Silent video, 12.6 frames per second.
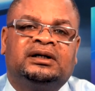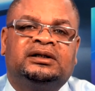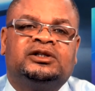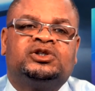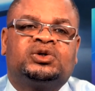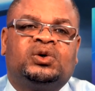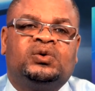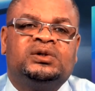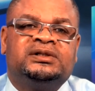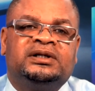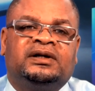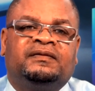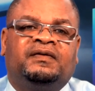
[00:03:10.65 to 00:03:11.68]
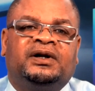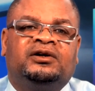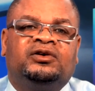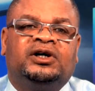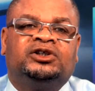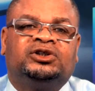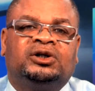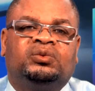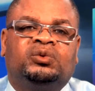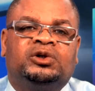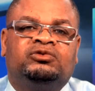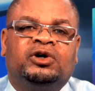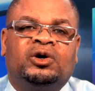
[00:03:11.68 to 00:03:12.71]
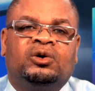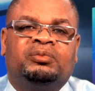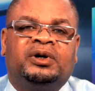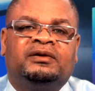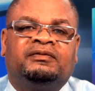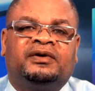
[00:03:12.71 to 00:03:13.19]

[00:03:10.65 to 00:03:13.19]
that schools in the Federation would reopen